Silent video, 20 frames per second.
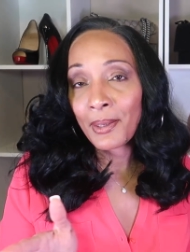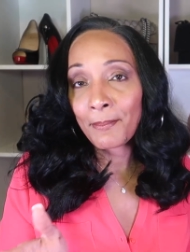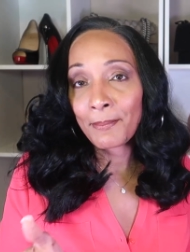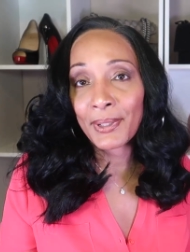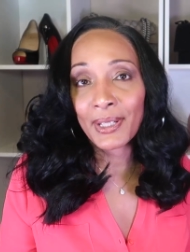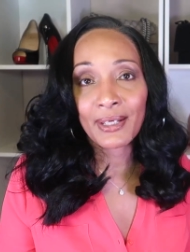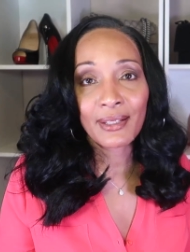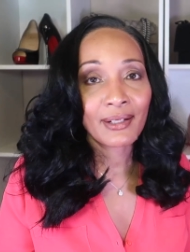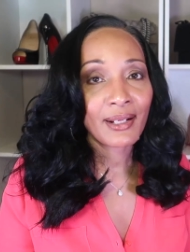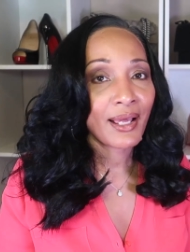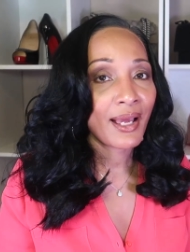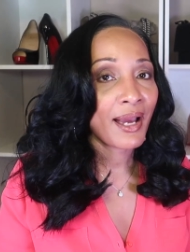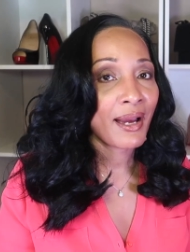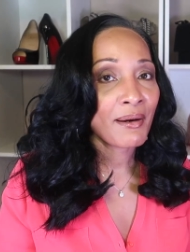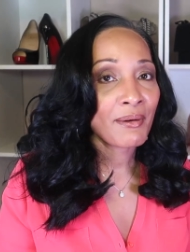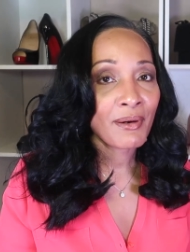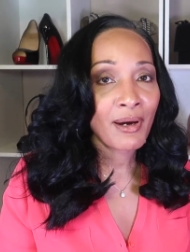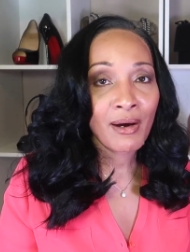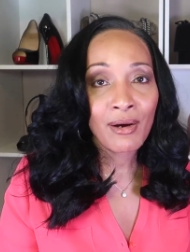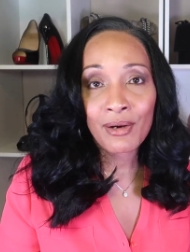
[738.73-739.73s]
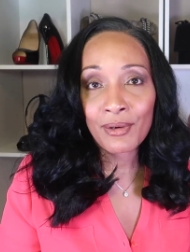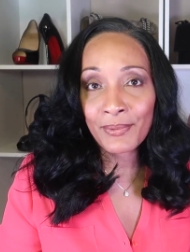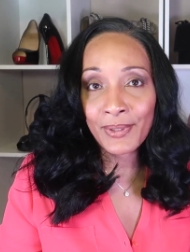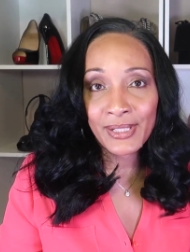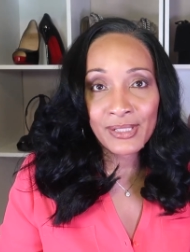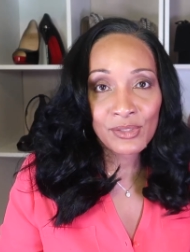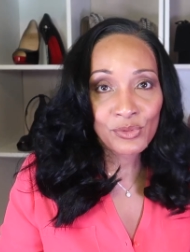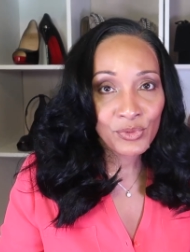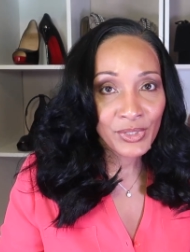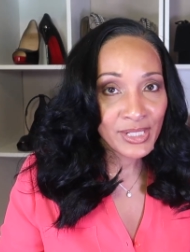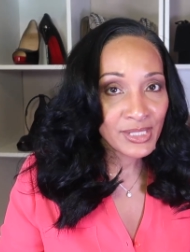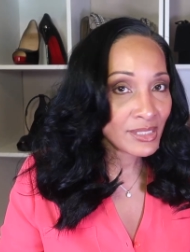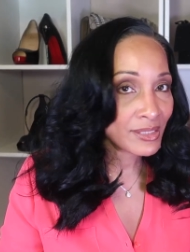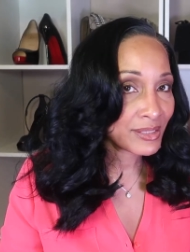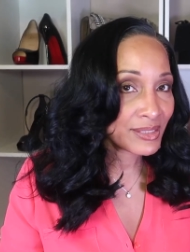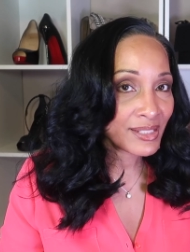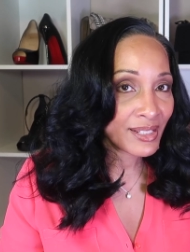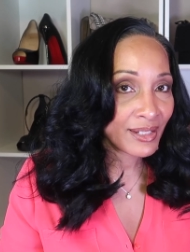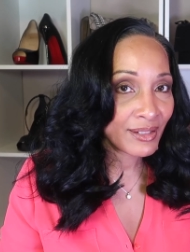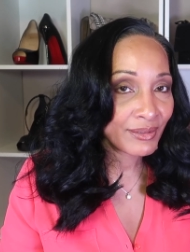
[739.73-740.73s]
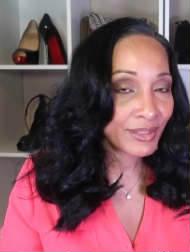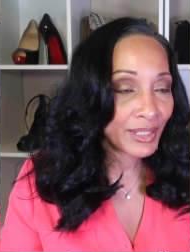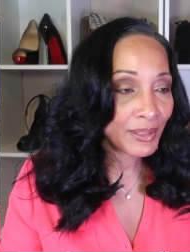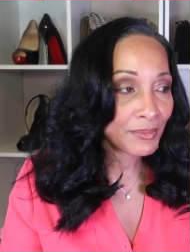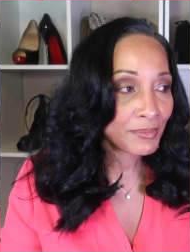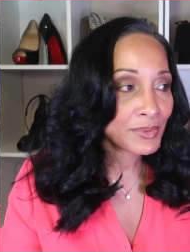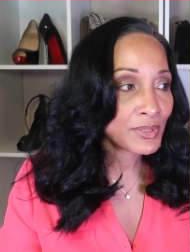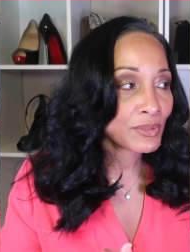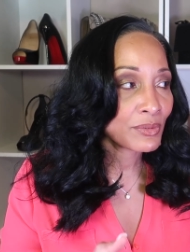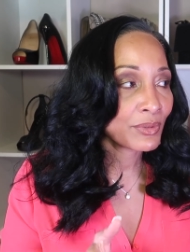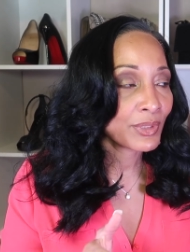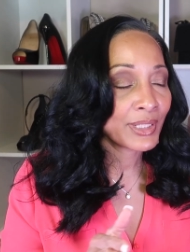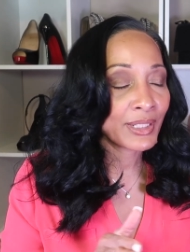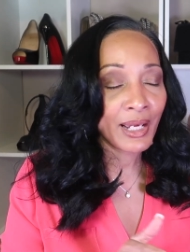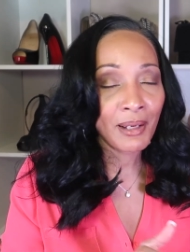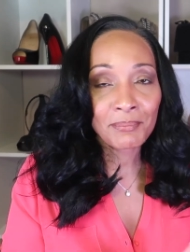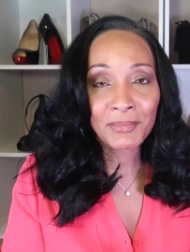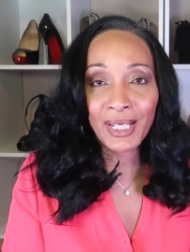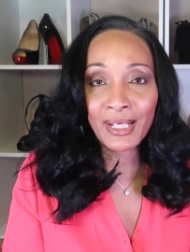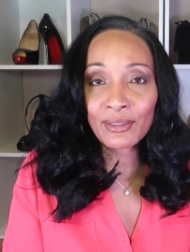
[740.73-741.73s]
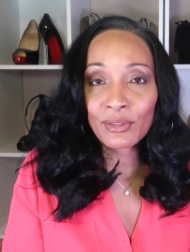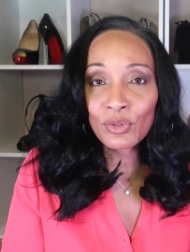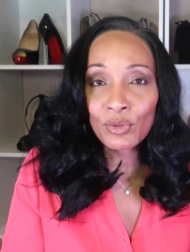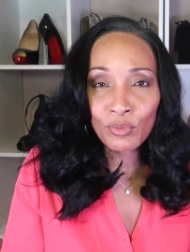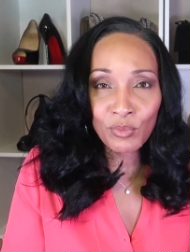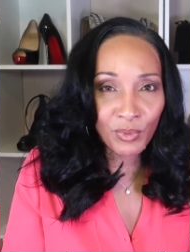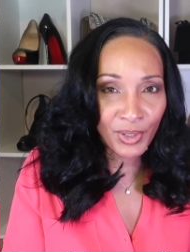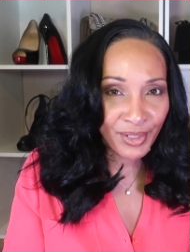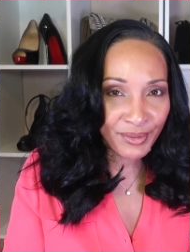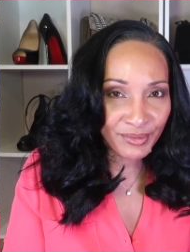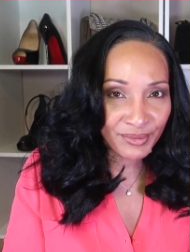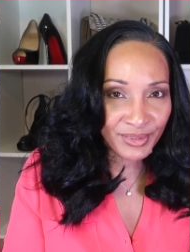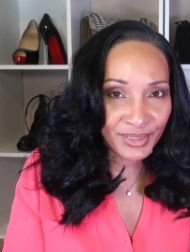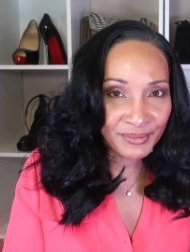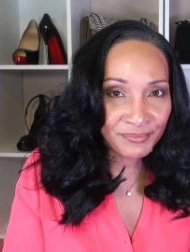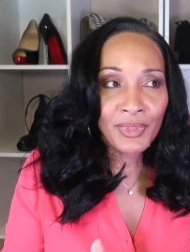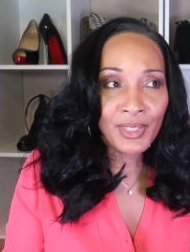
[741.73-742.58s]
But I always stress to tell him too. And I'm like, you work.